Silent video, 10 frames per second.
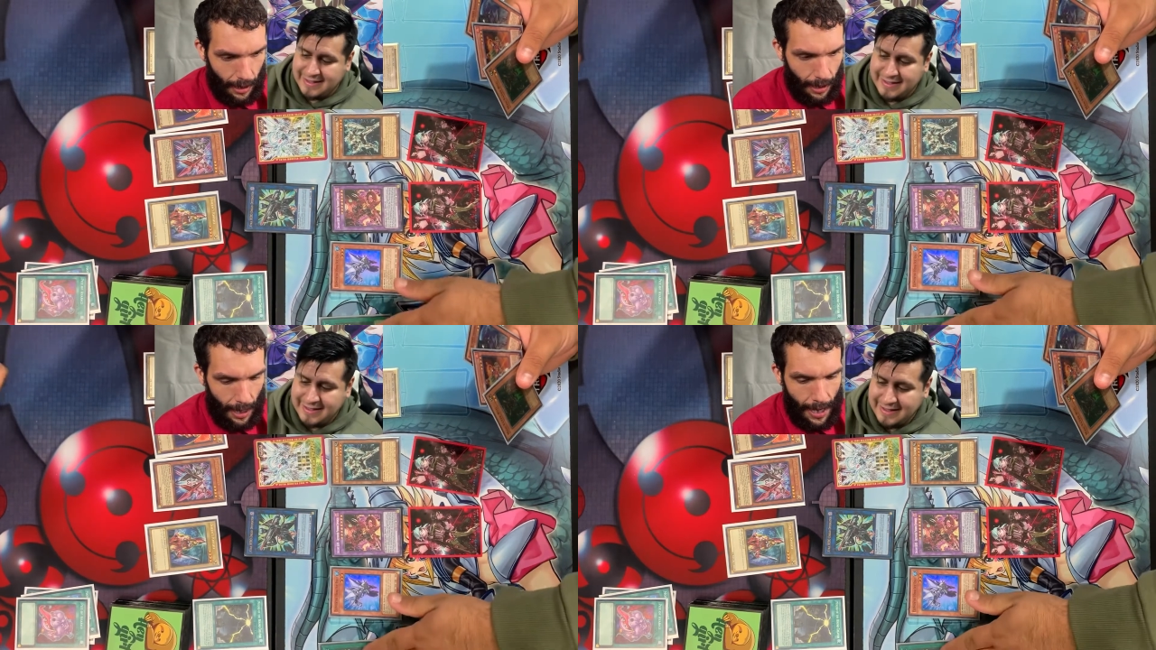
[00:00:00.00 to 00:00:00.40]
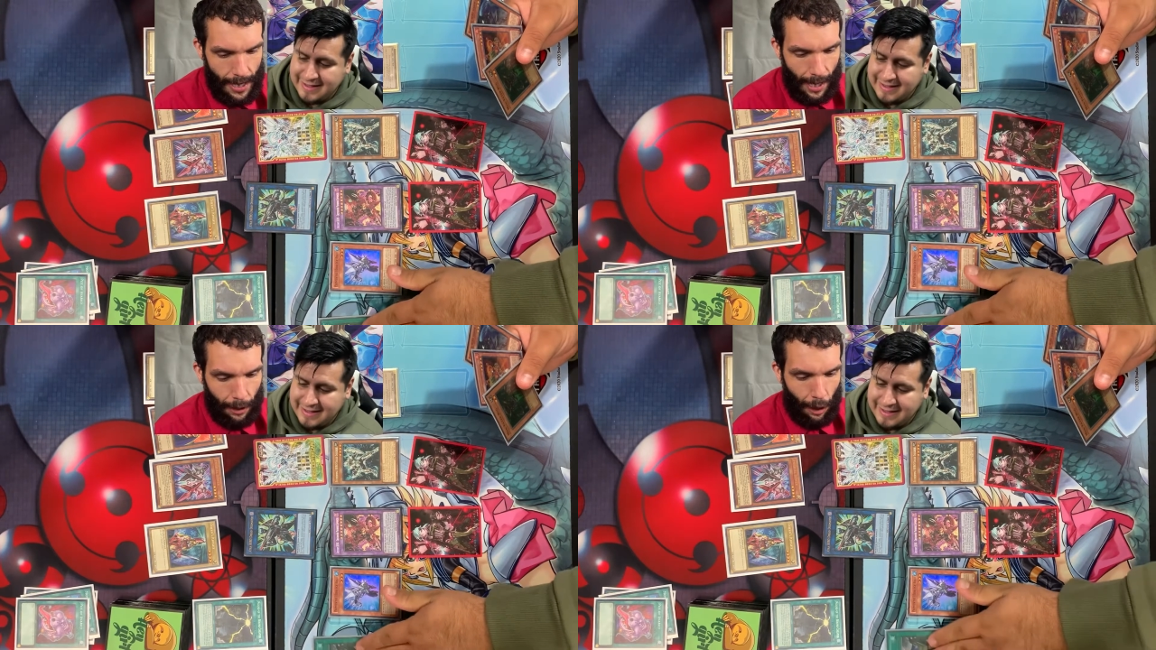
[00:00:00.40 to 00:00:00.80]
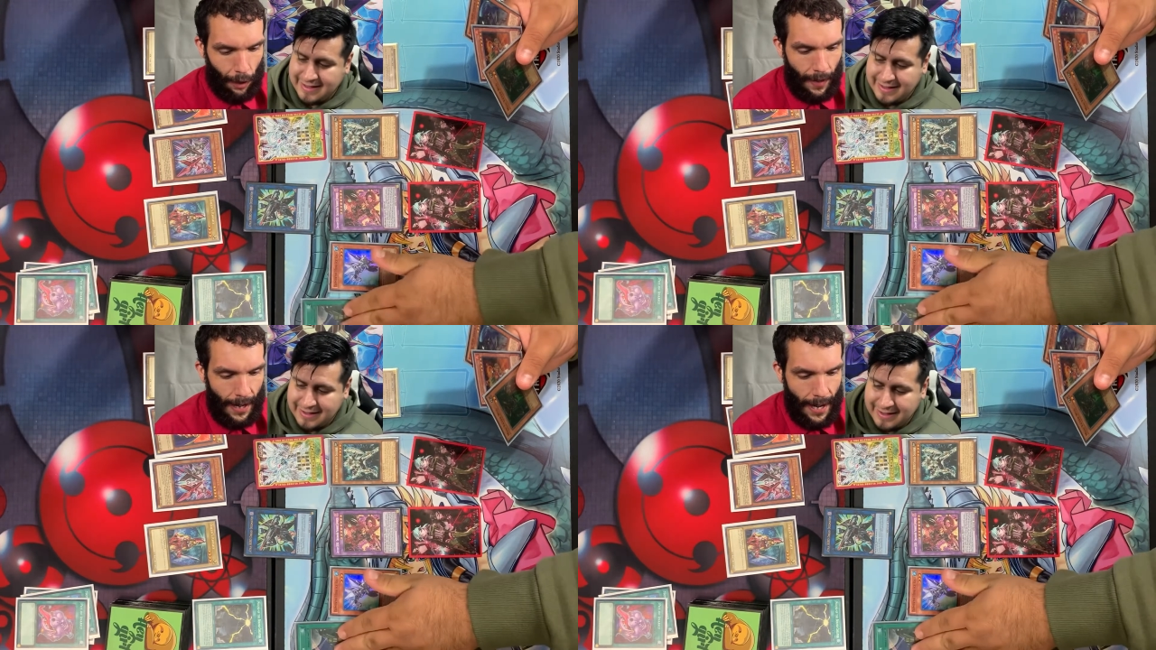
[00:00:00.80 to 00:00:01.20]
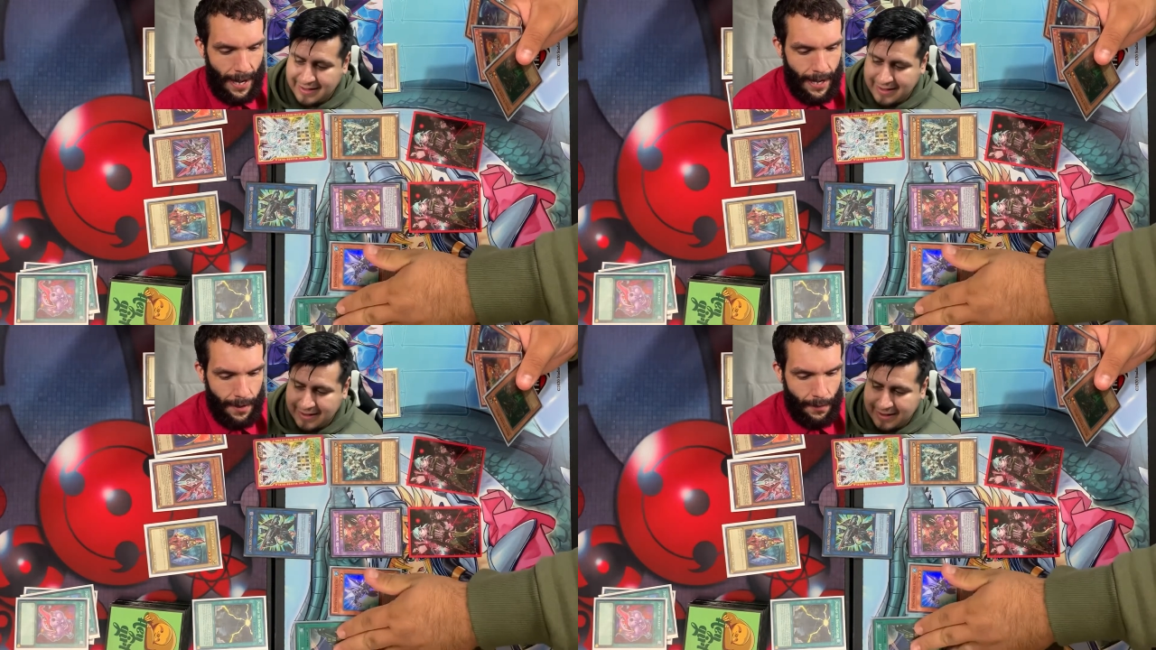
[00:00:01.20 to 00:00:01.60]
Speaker 1: Then I go
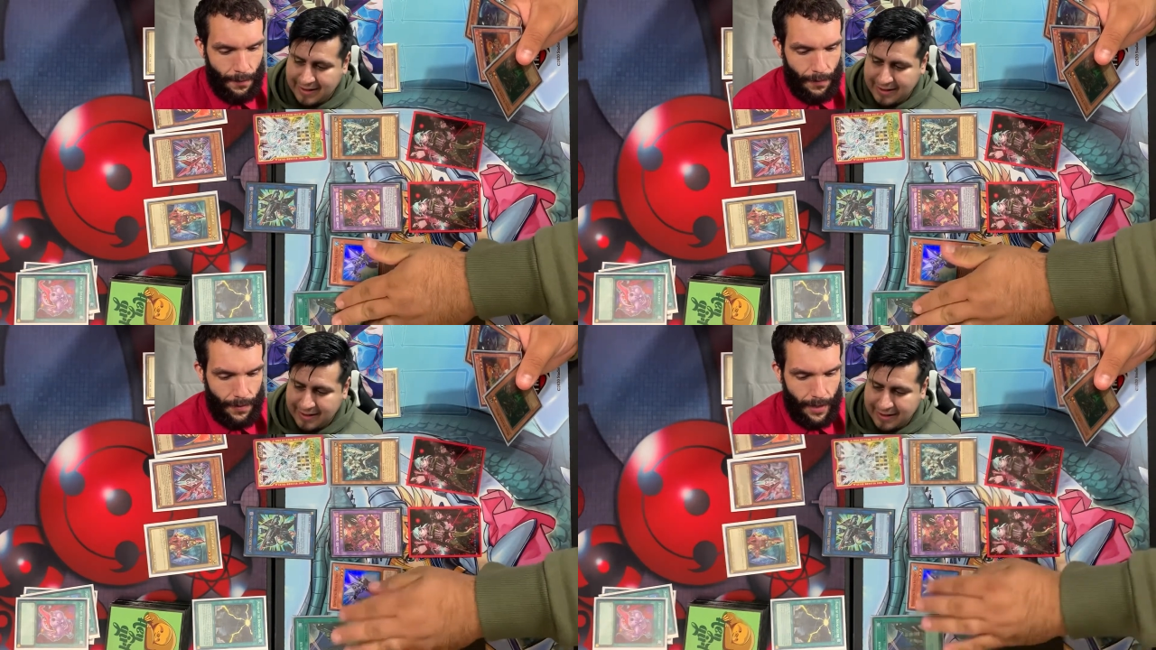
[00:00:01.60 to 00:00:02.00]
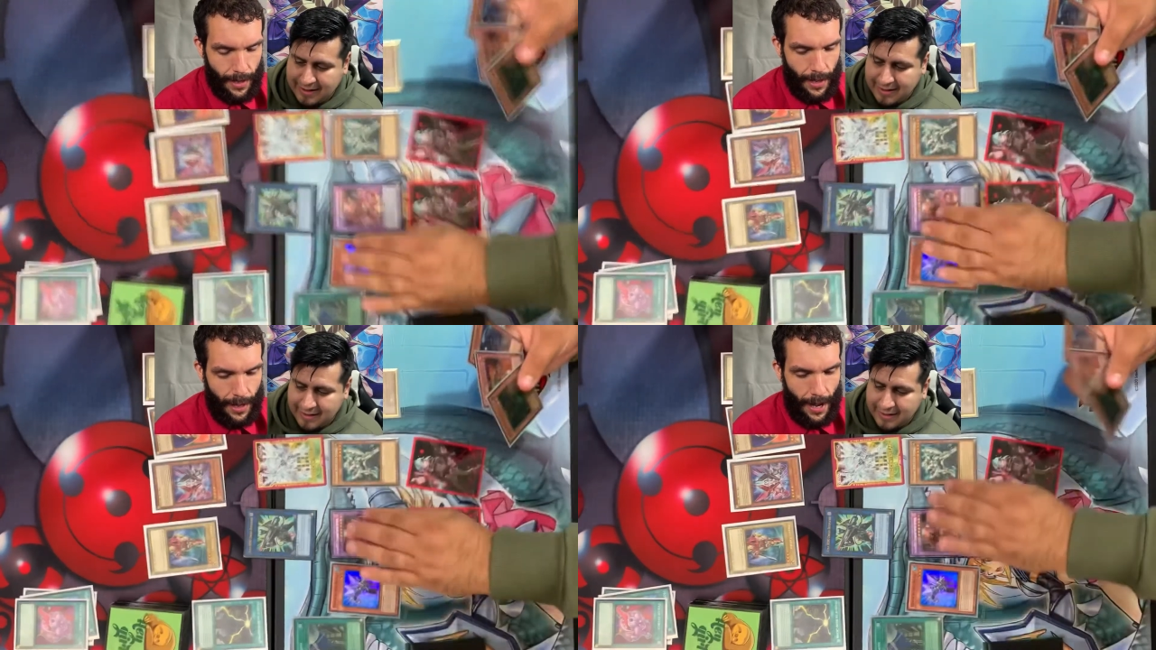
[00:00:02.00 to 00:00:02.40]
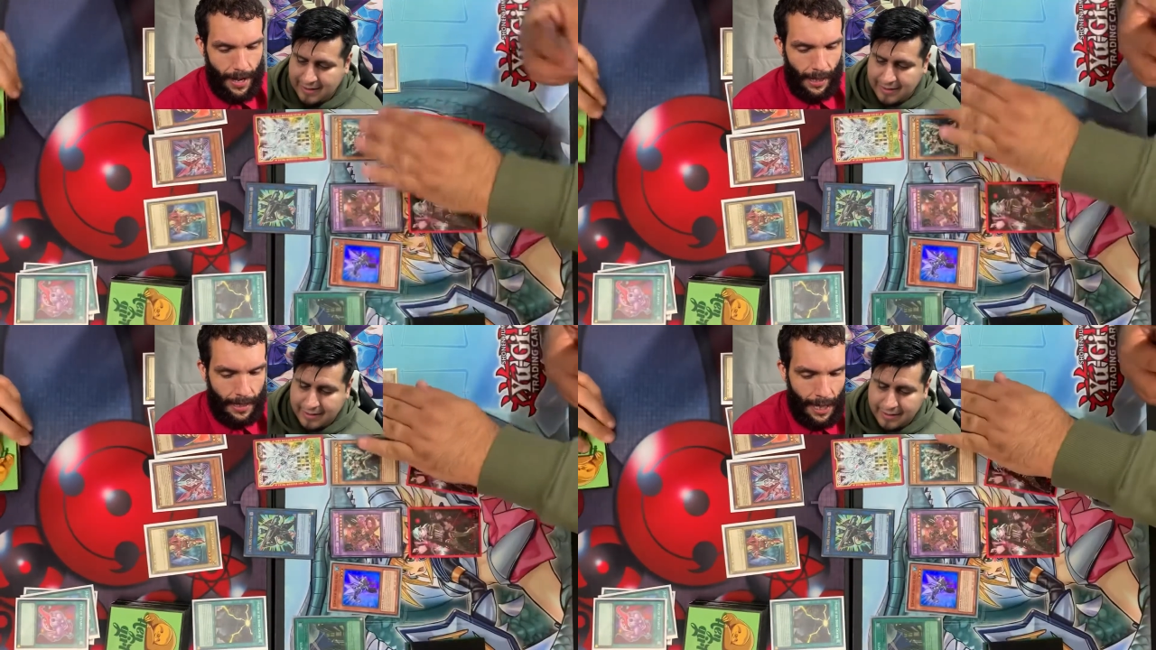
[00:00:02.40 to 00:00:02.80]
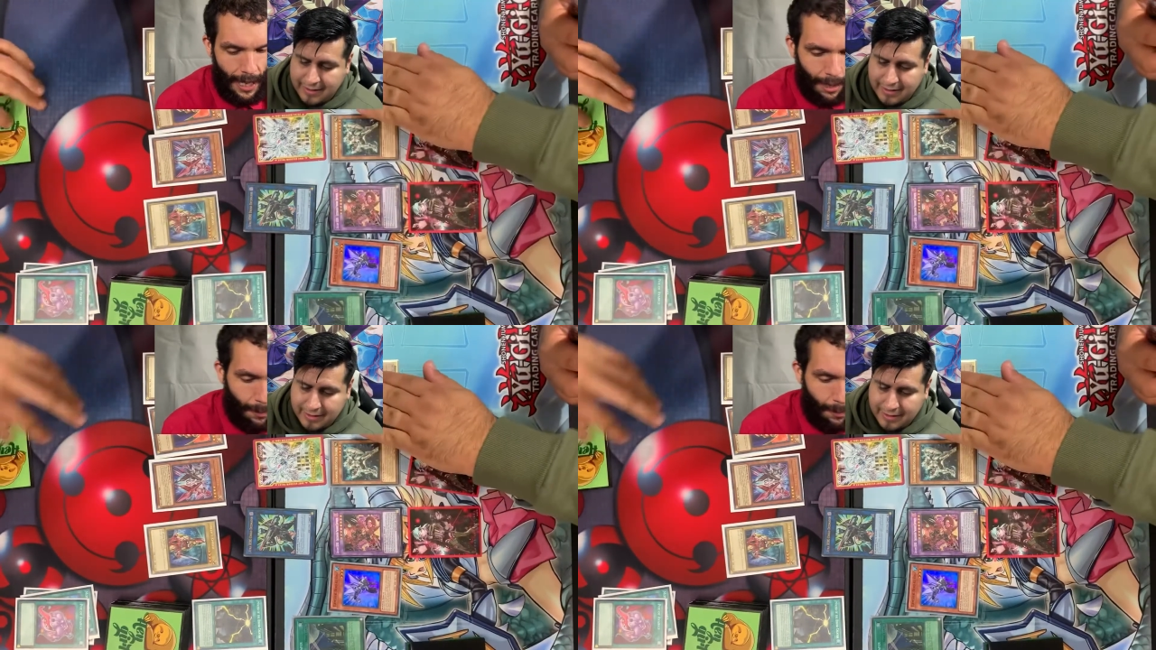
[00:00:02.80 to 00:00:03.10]
ahead and I take